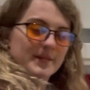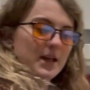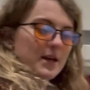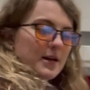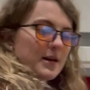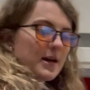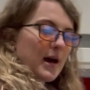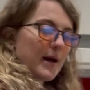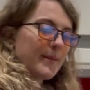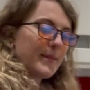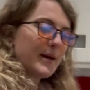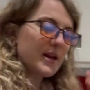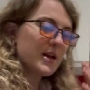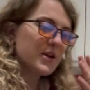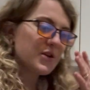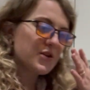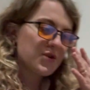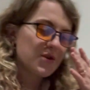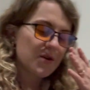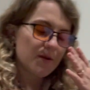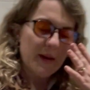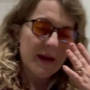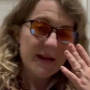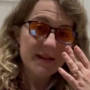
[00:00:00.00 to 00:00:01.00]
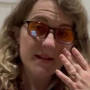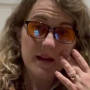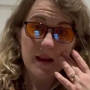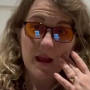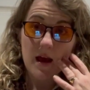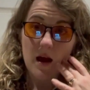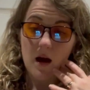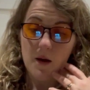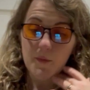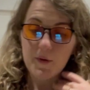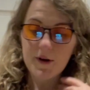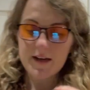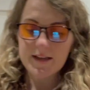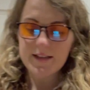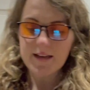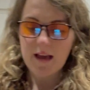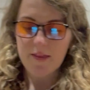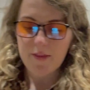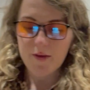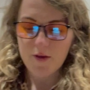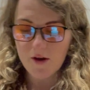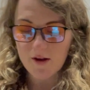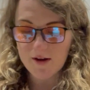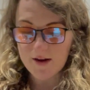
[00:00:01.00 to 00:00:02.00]
I managed to, basically I wanted to get
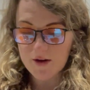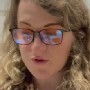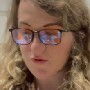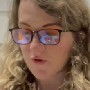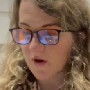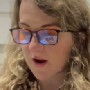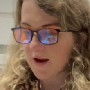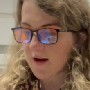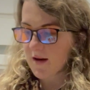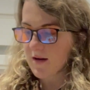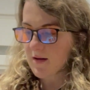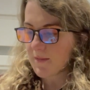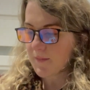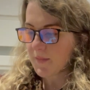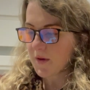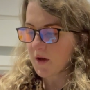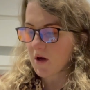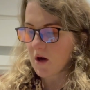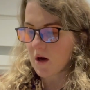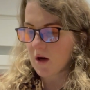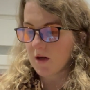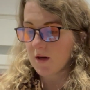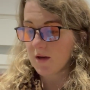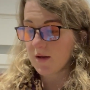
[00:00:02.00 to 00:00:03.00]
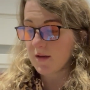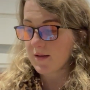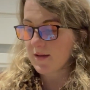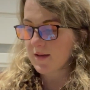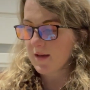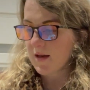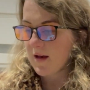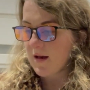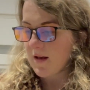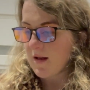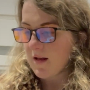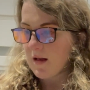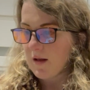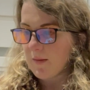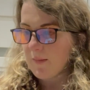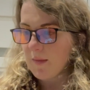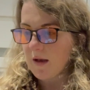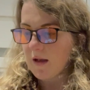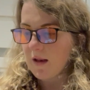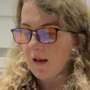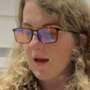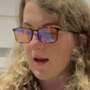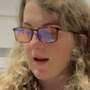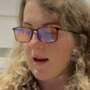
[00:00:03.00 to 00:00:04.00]
the early train because my
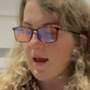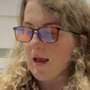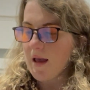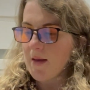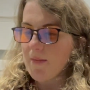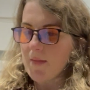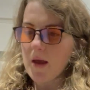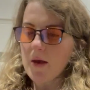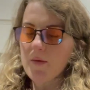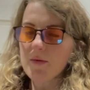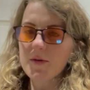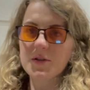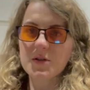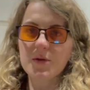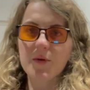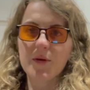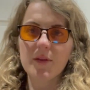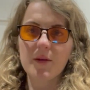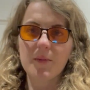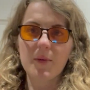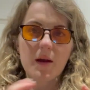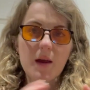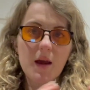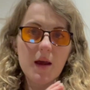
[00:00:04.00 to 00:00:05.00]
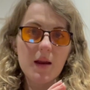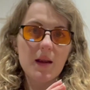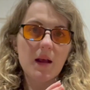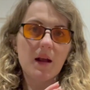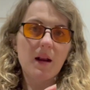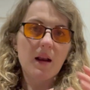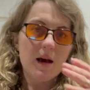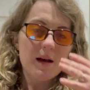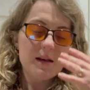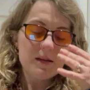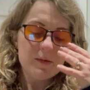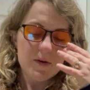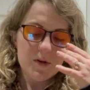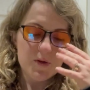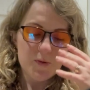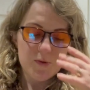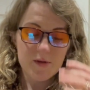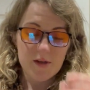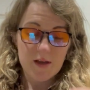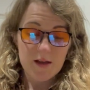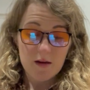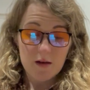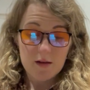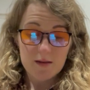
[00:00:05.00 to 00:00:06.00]
client Amy was doing the bikini class, which was
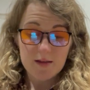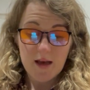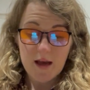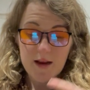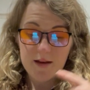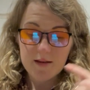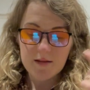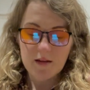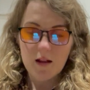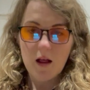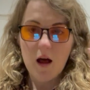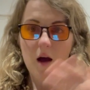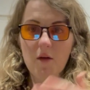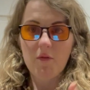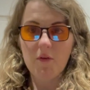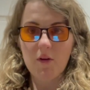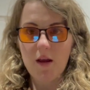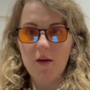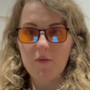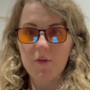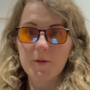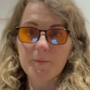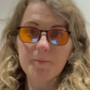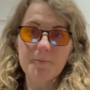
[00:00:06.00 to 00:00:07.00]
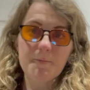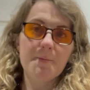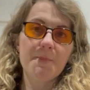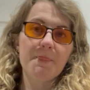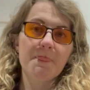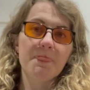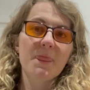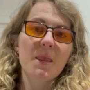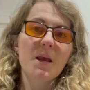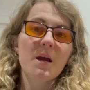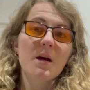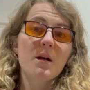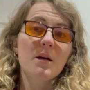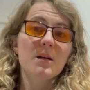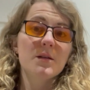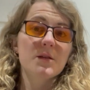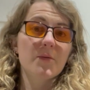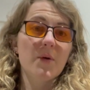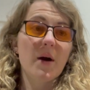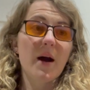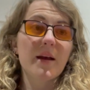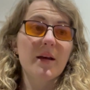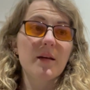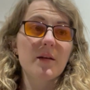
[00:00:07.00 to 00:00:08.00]
at 10 till 11:30. So
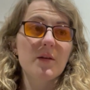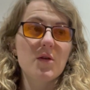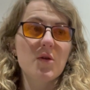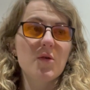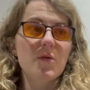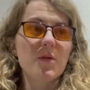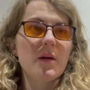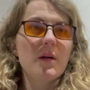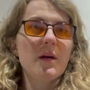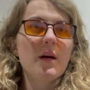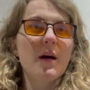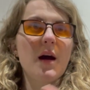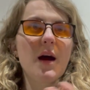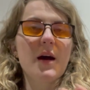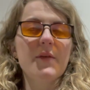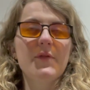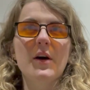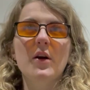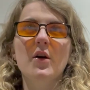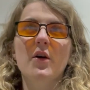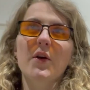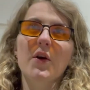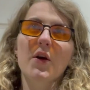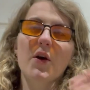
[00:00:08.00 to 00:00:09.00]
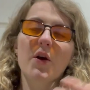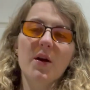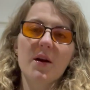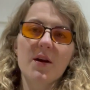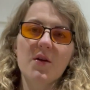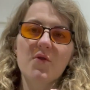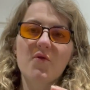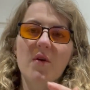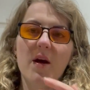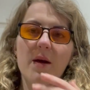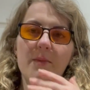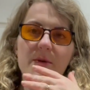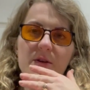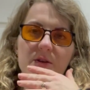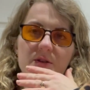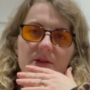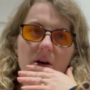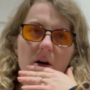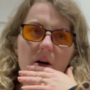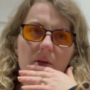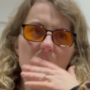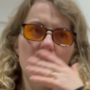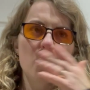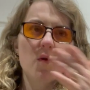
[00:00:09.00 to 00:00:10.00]
I knew that if I got the early train, which set
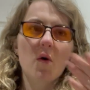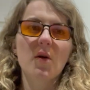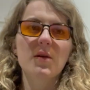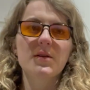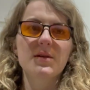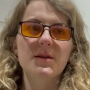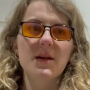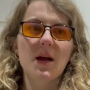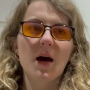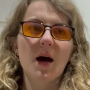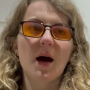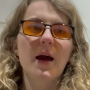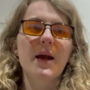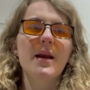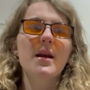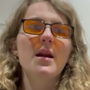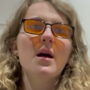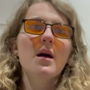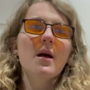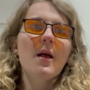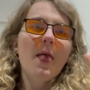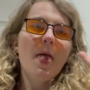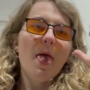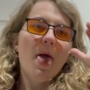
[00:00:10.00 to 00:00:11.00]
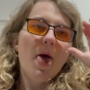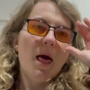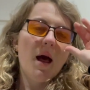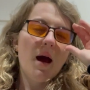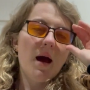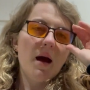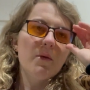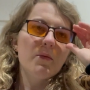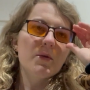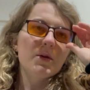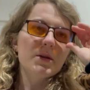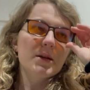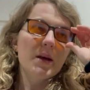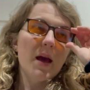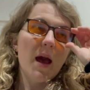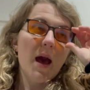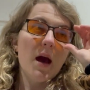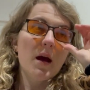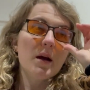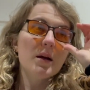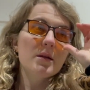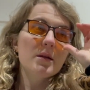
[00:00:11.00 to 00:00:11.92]
off at 8:45, I would get